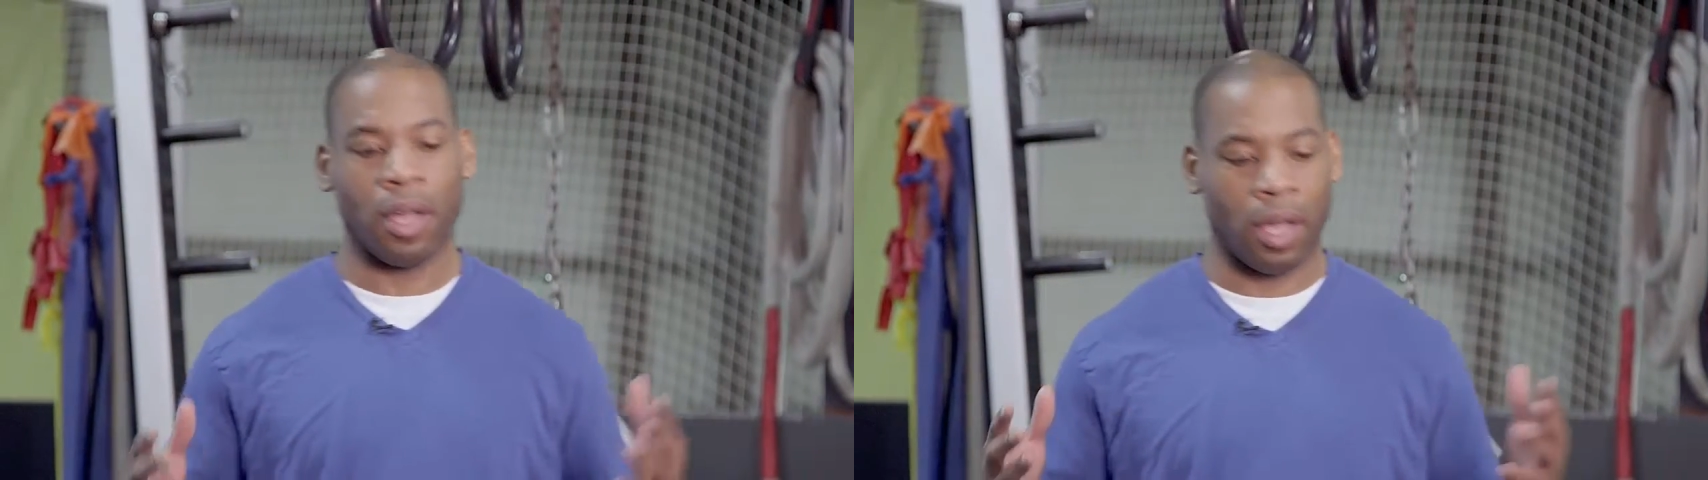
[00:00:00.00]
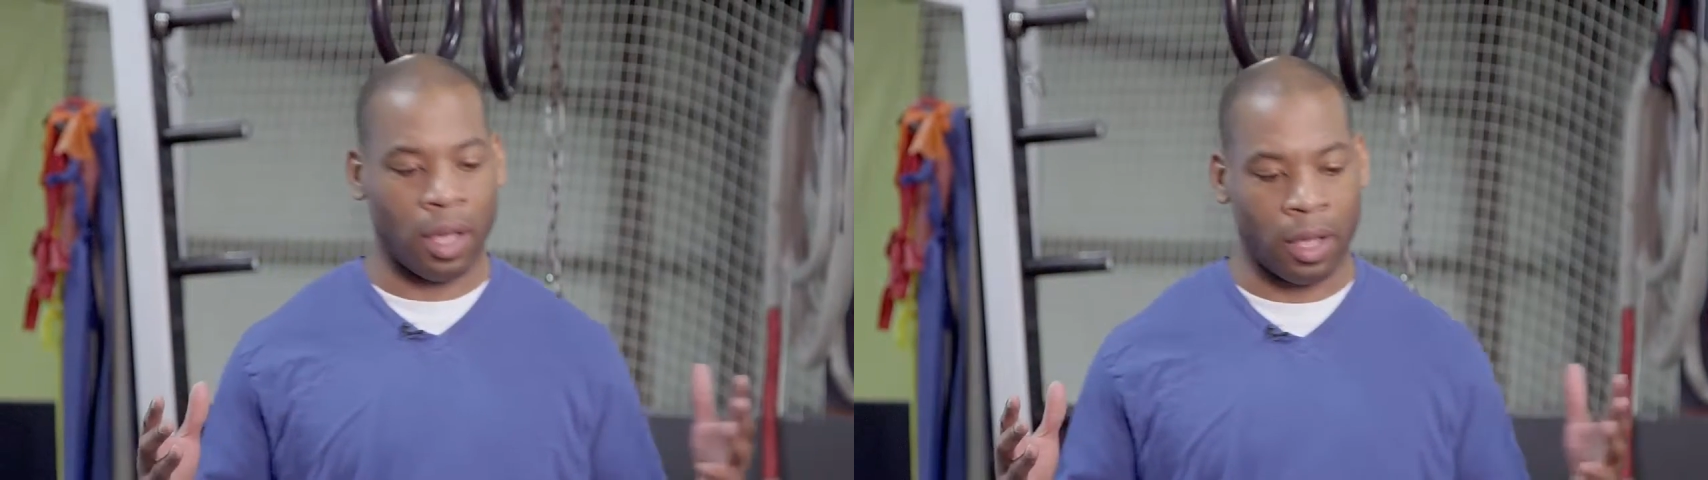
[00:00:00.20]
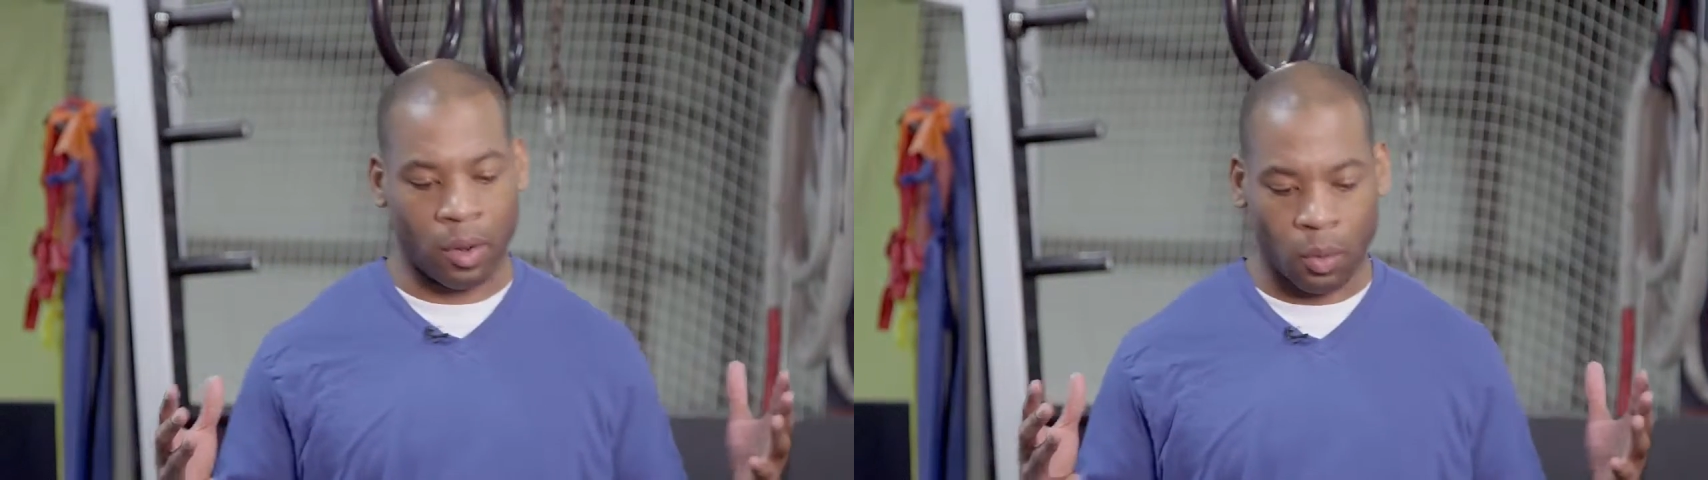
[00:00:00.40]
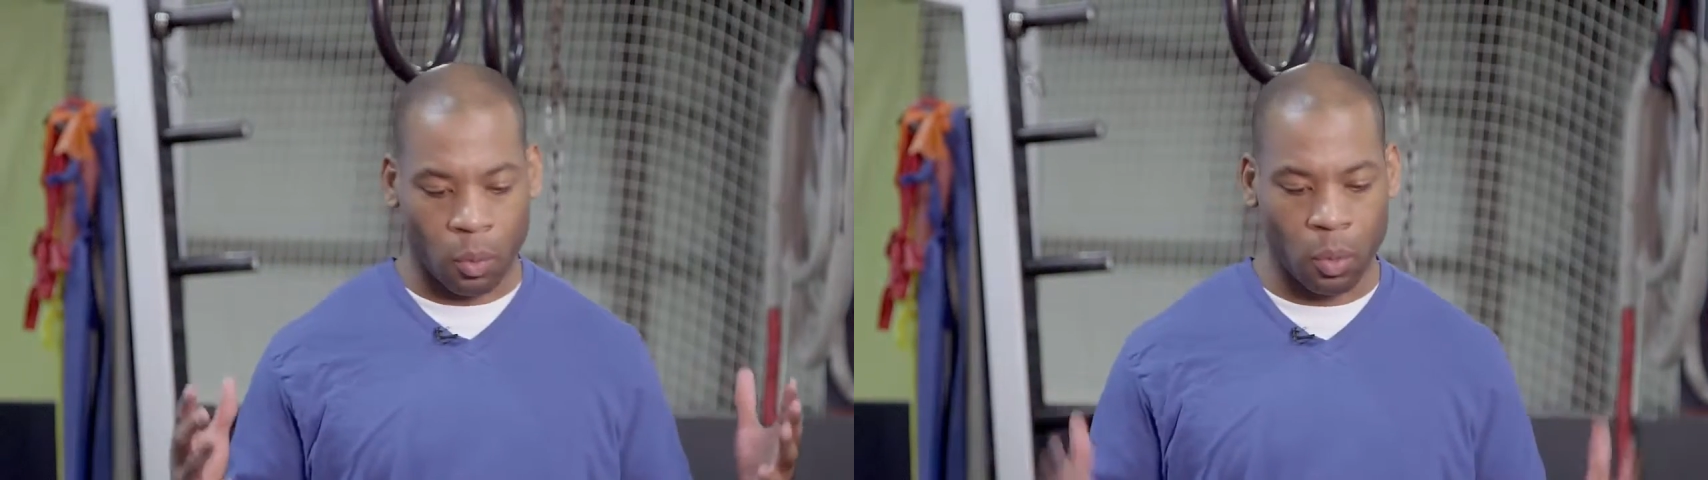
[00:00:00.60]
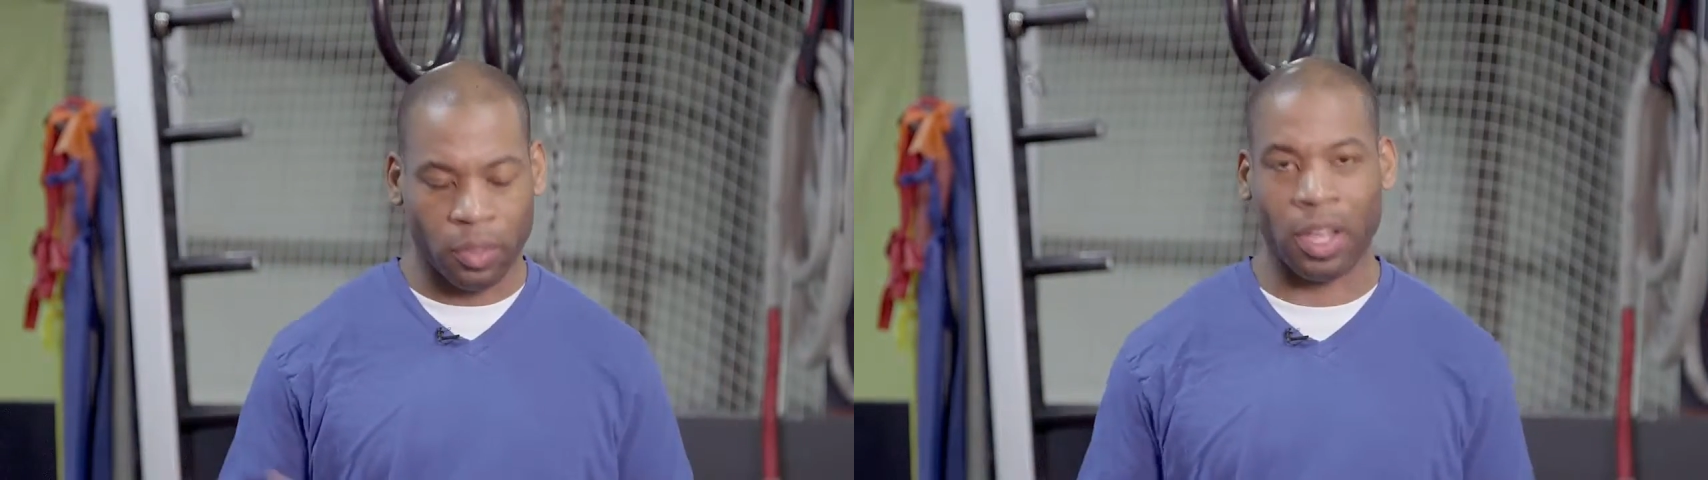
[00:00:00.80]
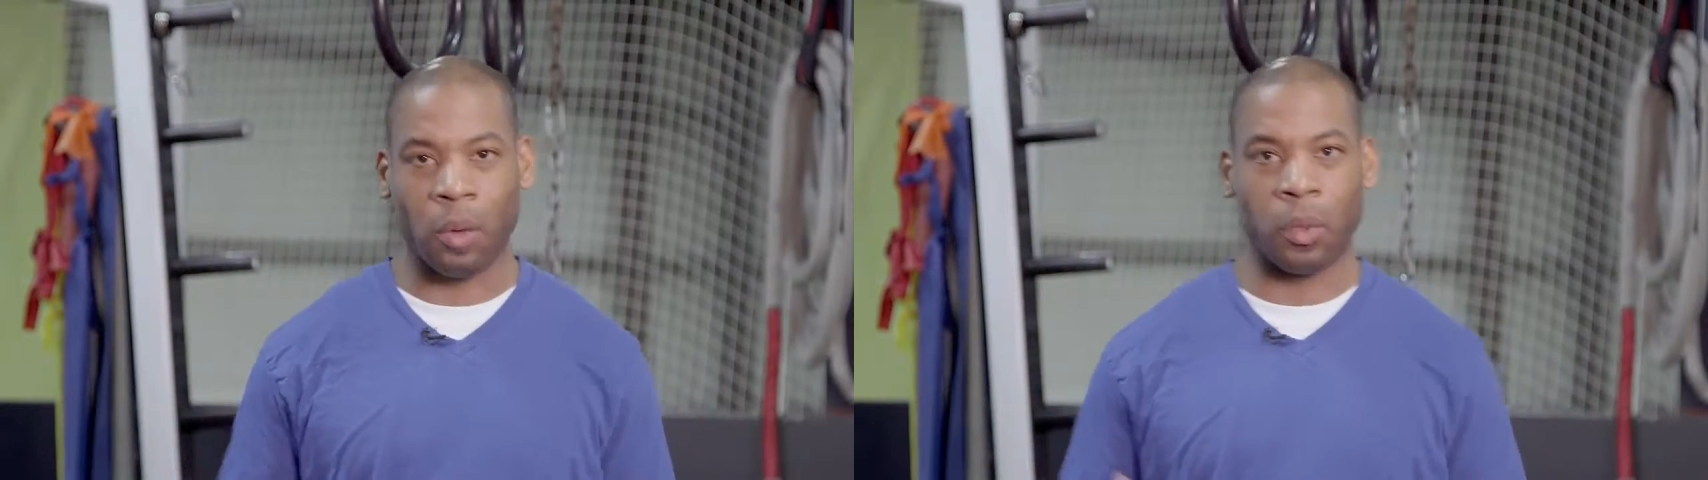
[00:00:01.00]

And one thing I